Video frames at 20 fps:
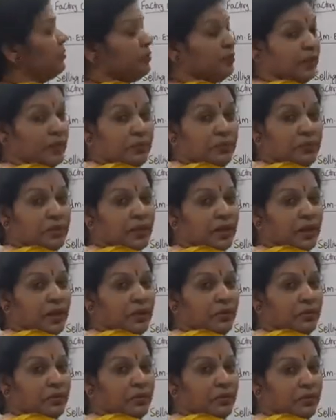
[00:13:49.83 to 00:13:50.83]
when we
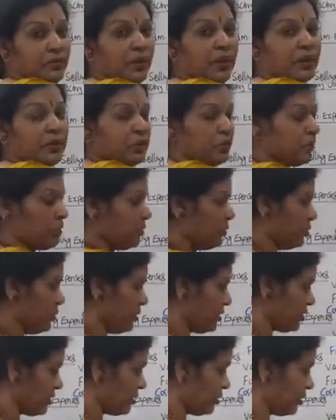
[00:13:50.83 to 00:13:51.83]
have 5,000
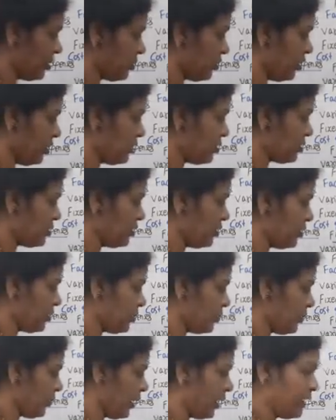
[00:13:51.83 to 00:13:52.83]
units, the cost is
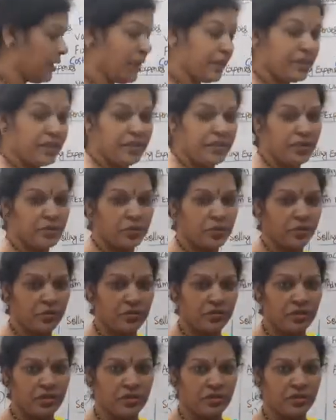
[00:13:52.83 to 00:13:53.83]

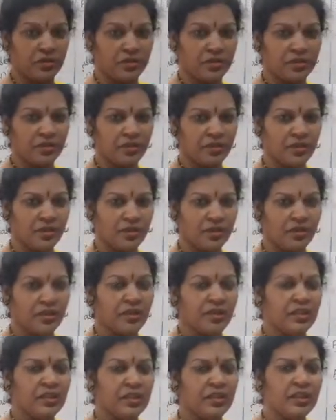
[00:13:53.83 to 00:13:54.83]
5,80,000.
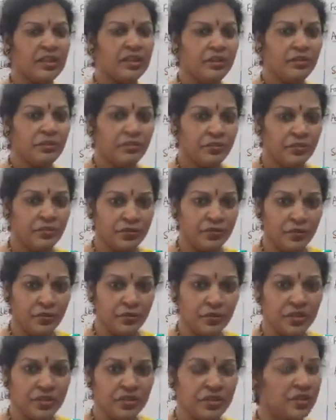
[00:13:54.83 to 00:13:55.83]
If
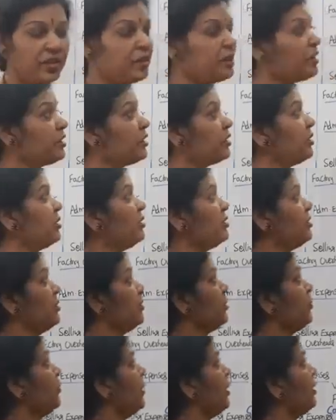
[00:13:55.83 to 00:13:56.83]
units are
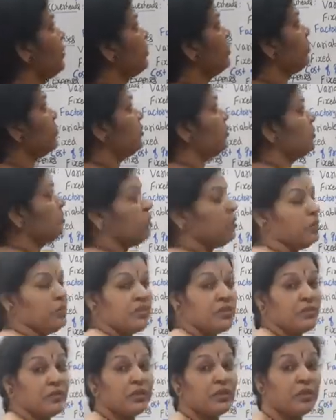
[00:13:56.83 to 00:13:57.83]
increasing, 5,000 to
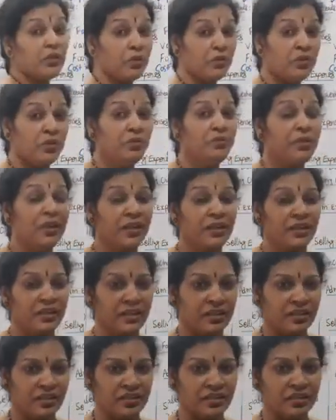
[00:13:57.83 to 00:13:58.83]
7,000 we are
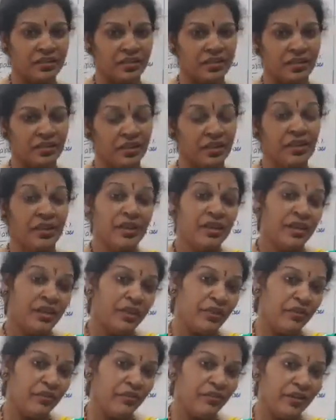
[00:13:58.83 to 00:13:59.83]
increasing.
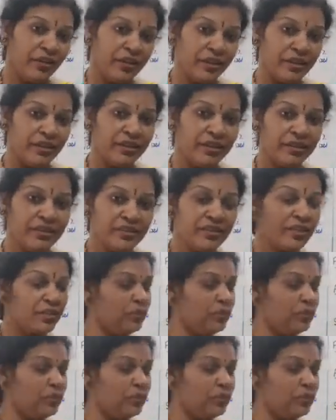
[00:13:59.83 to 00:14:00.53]
If we increase the